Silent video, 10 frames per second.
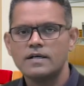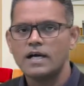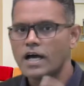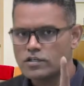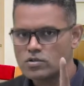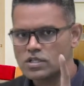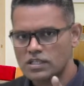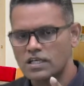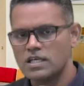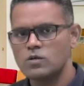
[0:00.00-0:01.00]
And using
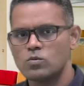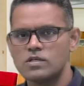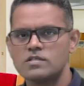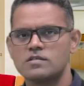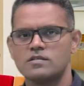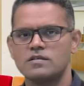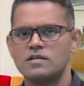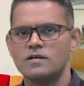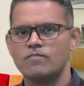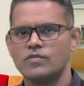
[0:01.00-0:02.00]
the keywords.
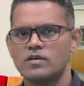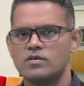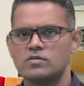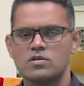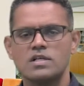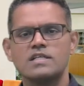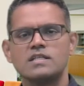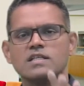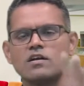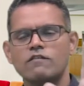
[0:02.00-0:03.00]
Yeah. So let's say
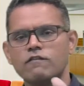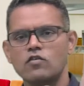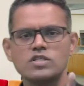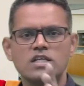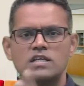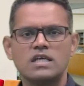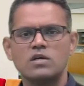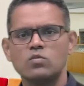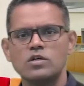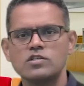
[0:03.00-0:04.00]
there are 14
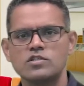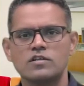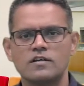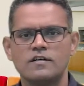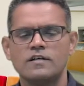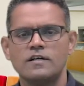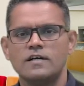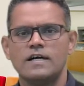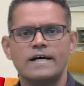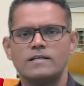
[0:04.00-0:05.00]
keywords,
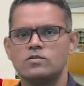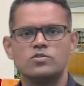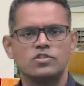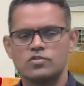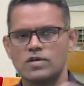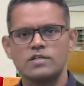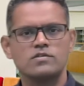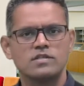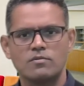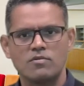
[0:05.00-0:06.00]
and you just try to
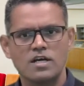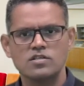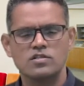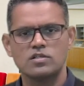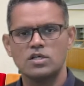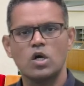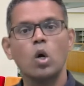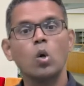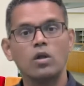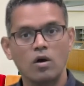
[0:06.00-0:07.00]
summarize the
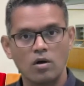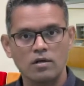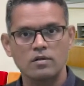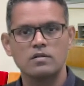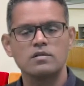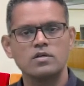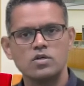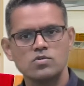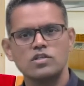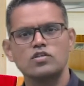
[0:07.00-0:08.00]
whole article
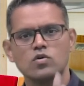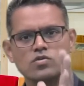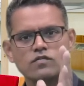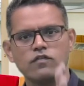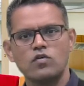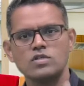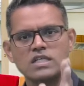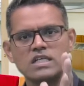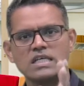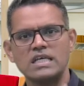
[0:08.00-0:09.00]
using those
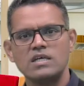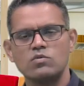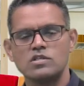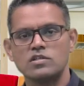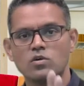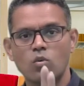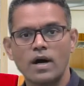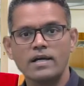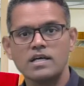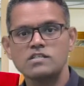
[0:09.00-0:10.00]
14 keywords.
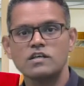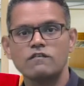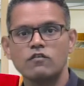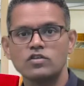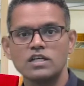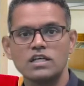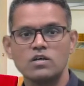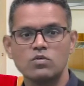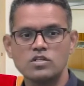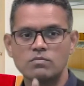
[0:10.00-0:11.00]
Why I say 14
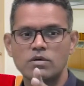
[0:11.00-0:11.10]
keywords?